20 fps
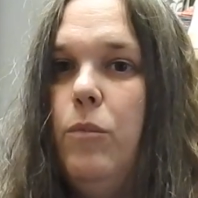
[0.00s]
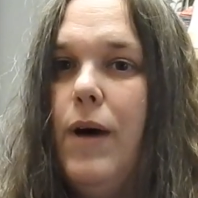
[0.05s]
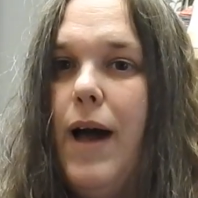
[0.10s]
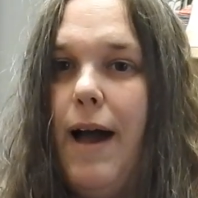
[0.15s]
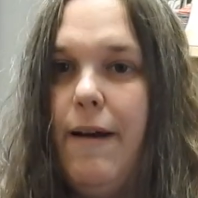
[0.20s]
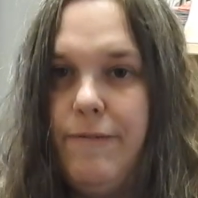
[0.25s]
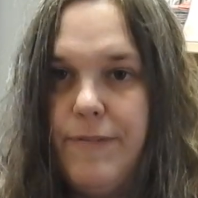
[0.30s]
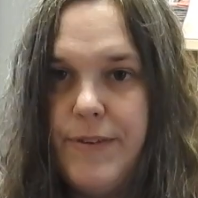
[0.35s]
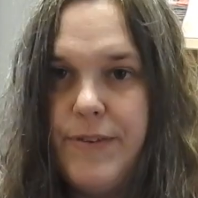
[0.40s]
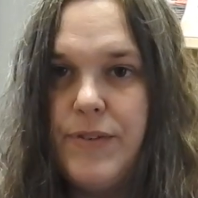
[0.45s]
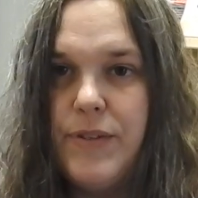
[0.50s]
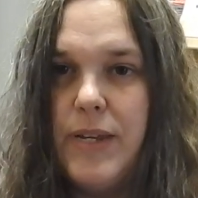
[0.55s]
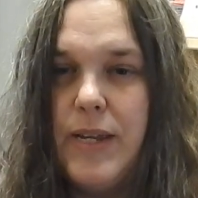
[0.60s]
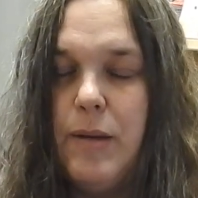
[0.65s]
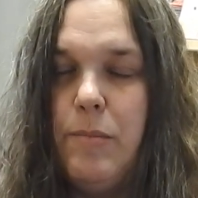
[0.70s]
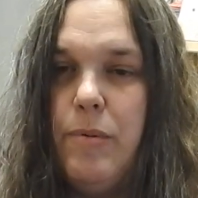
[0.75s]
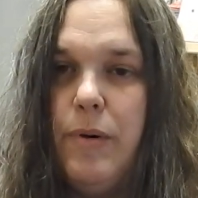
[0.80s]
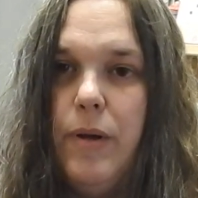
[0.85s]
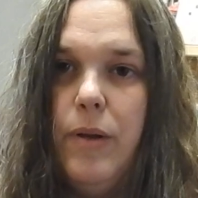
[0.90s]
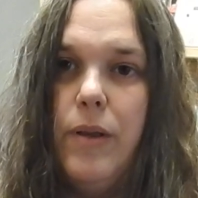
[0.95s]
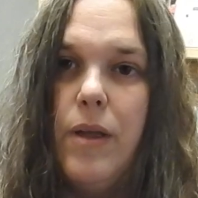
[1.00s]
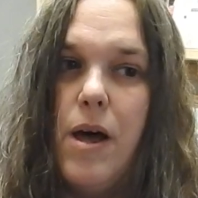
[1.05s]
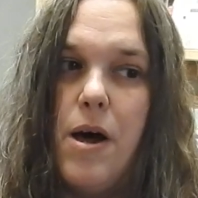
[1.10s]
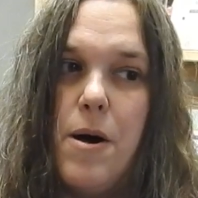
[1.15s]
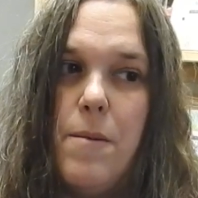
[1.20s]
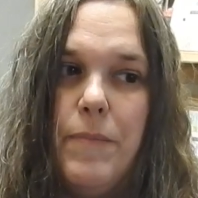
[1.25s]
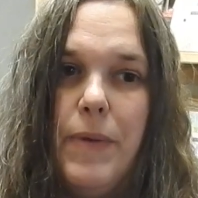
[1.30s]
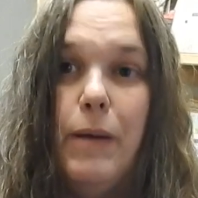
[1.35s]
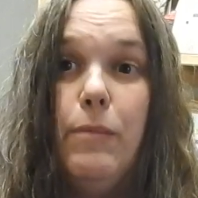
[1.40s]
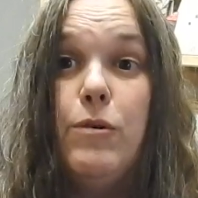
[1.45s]
We'll have to see, but
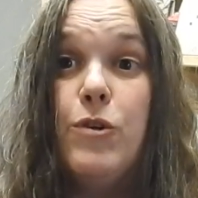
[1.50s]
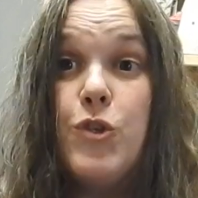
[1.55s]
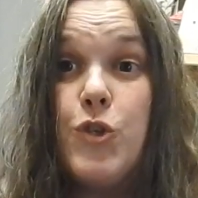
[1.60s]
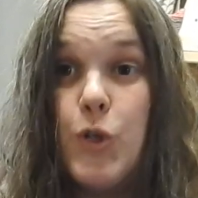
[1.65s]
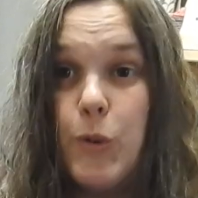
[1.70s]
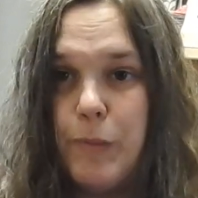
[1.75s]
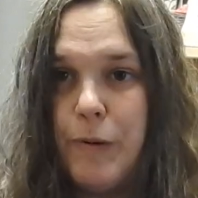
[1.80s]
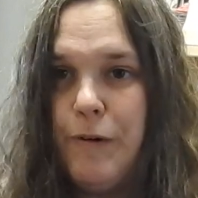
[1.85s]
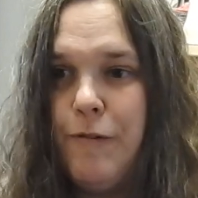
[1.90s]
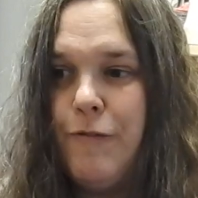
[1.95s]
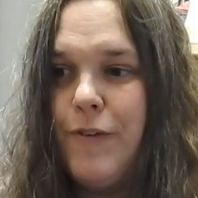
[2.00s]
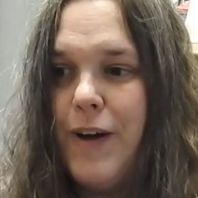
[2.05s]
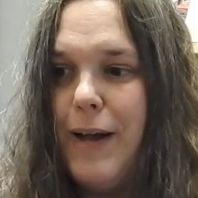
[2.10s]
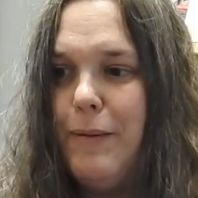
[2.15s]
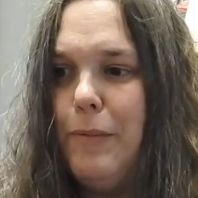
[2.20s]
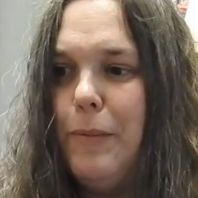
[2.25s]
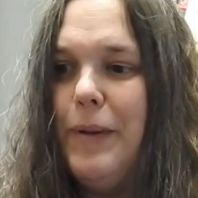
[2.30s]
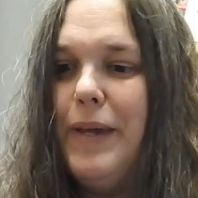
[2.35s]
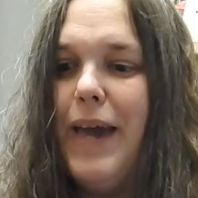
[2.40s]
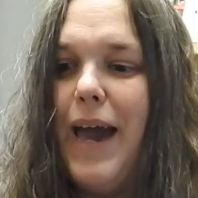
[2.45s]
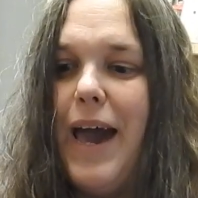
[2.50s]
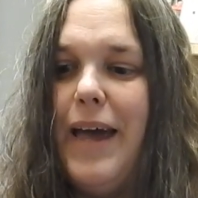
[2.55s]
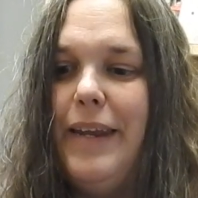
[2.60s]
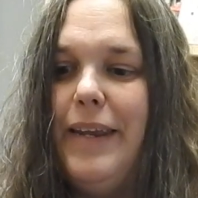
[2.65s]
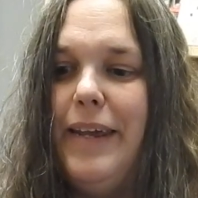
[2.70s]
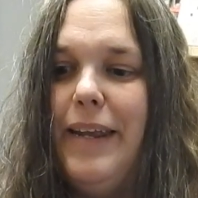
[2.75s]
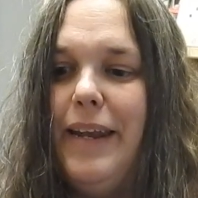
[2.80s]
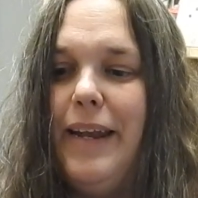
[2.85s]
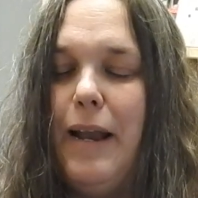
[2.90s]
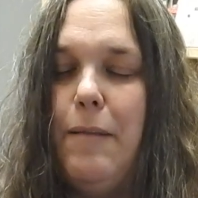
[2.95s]
it was super fun when we had
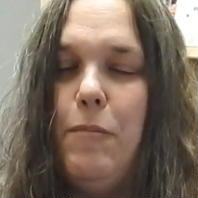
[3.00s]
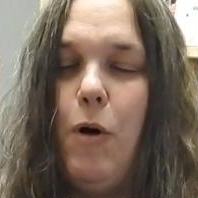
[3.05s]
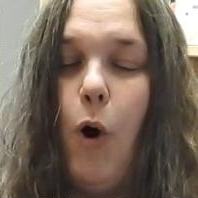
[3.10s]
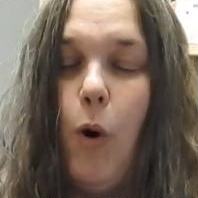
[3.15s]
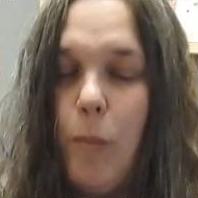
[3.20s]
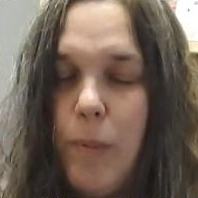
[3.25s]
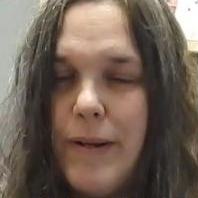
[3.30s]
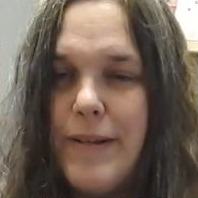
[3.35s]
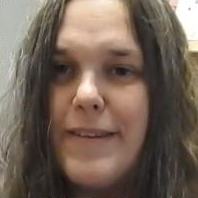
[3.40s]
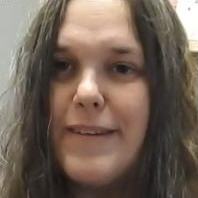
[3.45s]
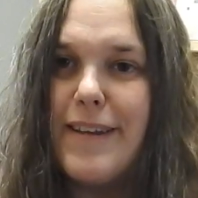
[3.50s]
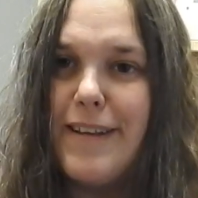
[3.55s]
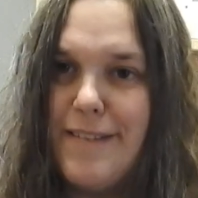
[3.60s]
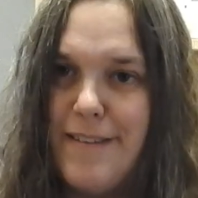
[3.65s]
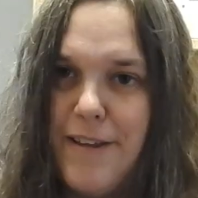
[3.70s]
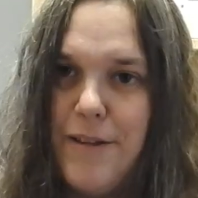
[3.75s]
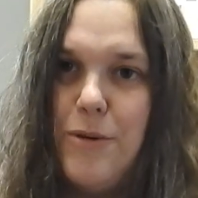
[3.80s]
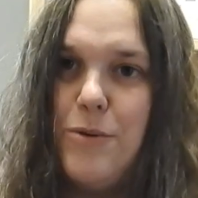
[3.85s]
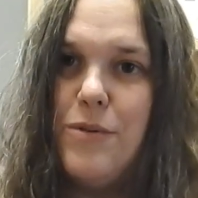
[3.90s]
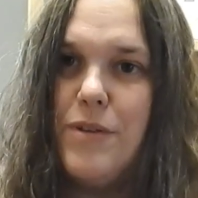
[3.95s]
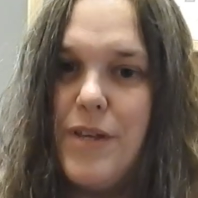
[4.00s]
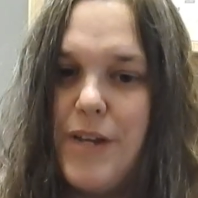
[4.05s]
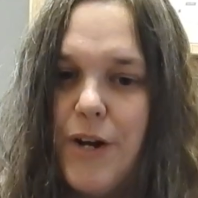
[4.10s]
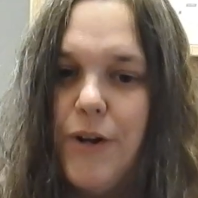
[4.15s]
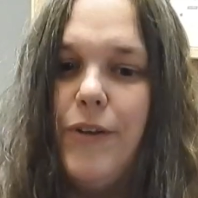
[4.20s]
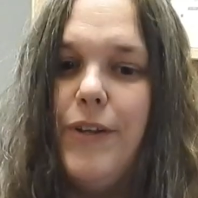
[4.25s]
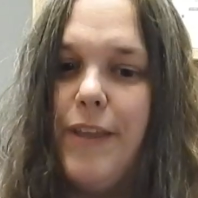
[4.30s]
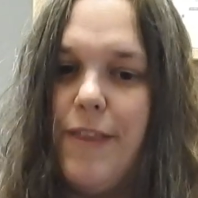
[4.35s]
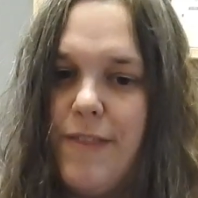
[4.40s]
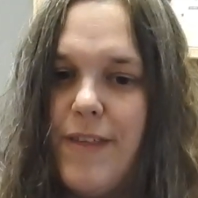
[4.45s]
it, and I'm hoping to continue the
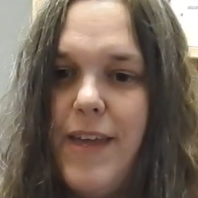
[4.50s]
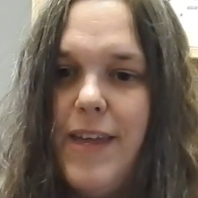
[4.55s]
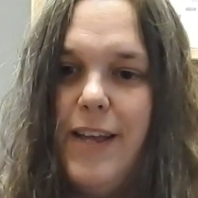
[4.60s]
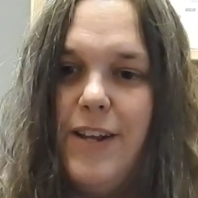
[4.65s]
yearly thing.